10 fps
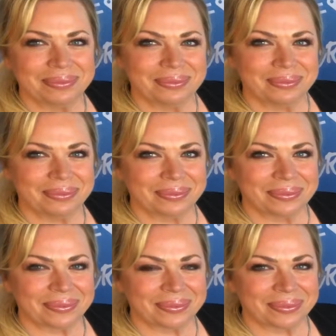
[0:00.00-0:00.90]

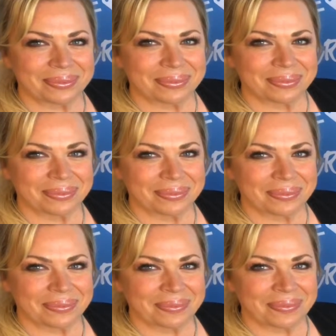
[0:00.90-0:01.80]

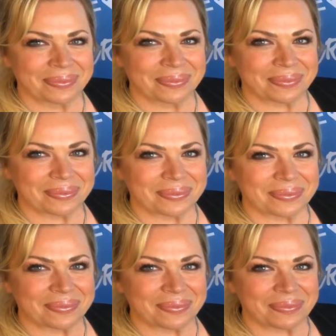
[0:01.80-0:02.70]

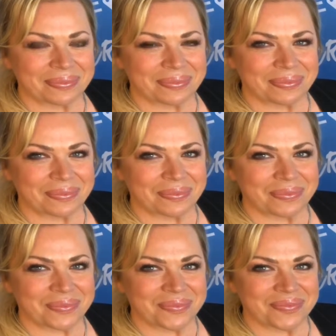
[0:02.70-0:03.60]

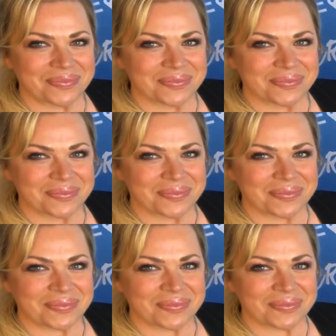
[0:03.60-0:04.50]

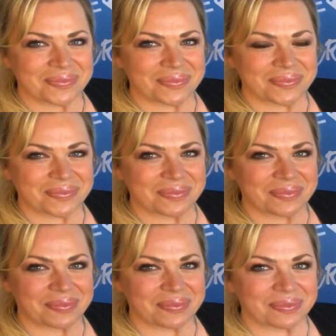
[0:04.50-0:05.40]

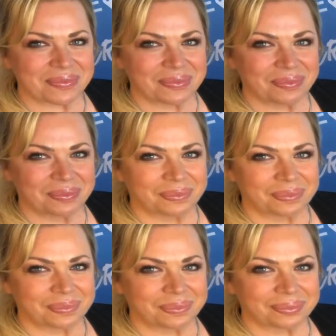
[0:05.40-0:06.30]

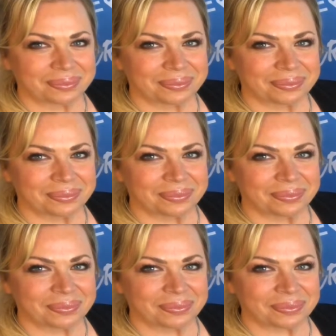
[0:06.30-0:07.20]

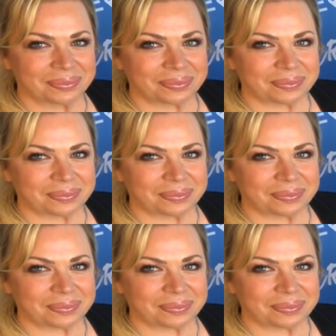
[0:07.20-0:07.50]
This person isn't speaking.